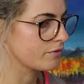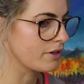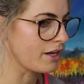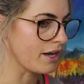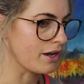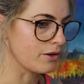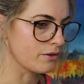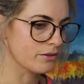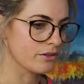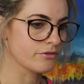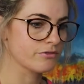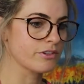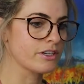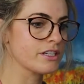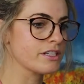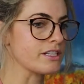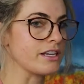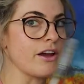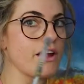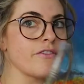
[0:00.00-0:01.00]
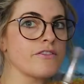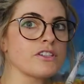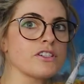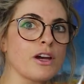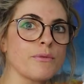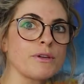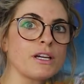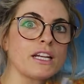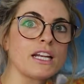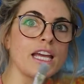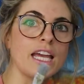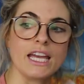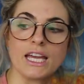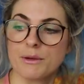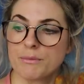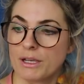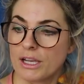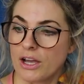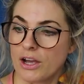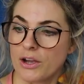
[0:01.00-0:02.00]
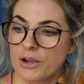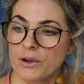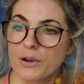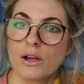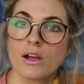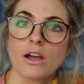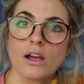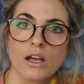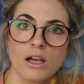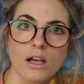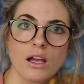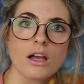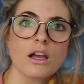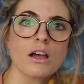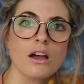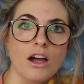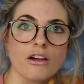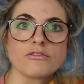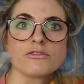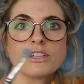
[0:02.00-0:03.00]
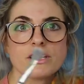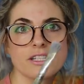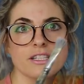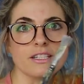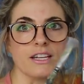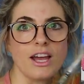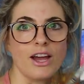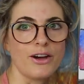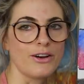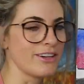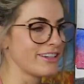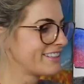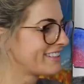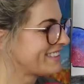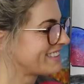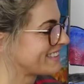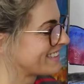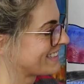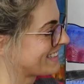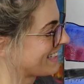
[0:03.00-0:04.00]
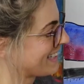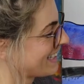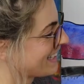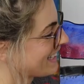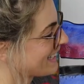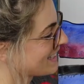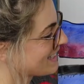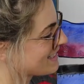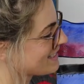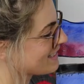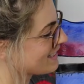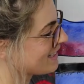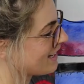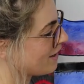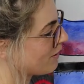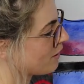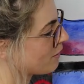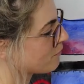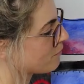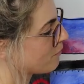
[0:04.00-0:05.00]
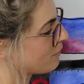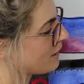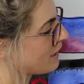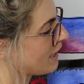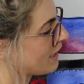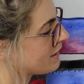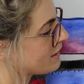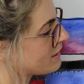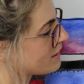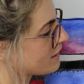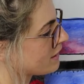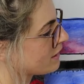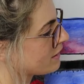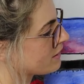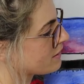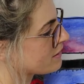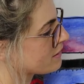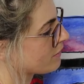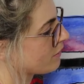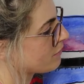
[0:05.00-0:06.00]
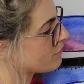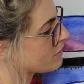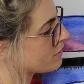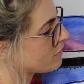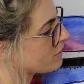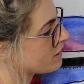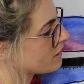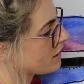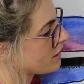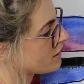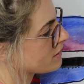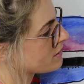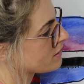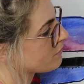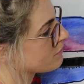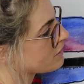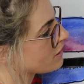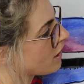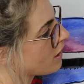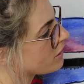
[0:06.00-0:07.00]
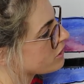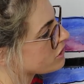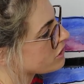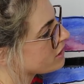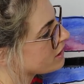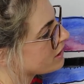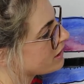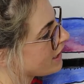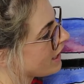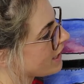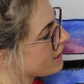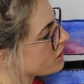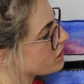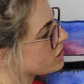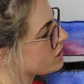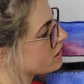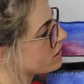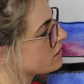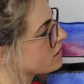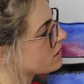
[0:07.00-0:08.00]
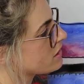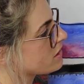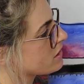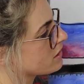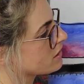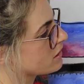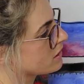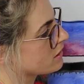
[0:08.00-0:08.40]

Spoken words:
Now, rinsed out. Every time you can hear me go, I've rinsed out. So now I'm blending. So I'm doing this. I'm touching the edges.